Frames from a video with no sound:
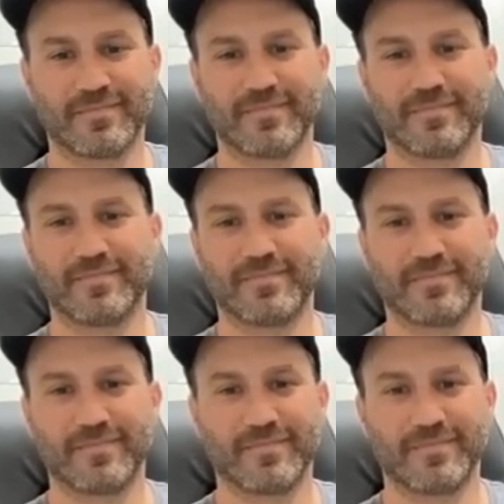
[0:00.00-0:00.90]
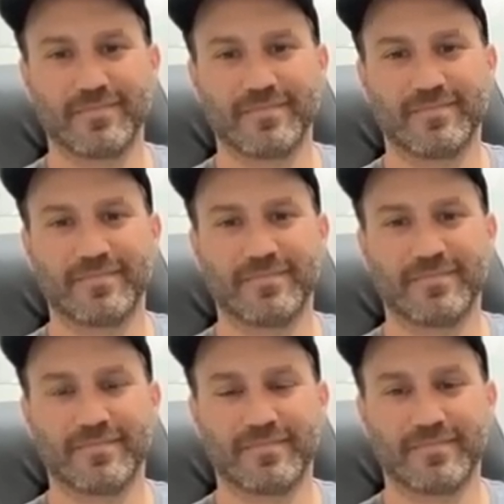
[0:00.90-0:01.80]

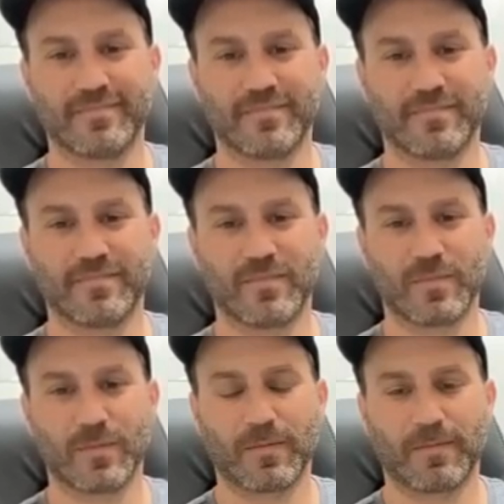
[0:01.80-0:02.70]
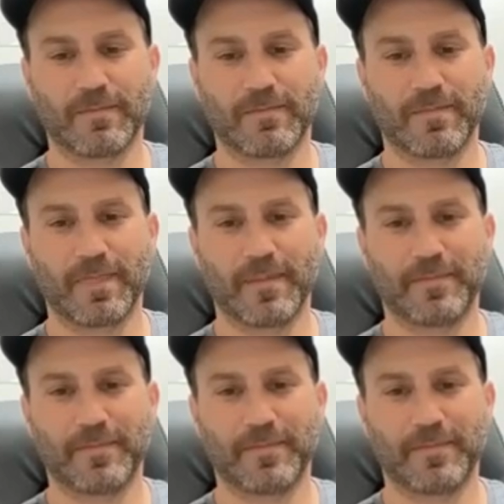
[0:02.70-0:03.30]
(silent)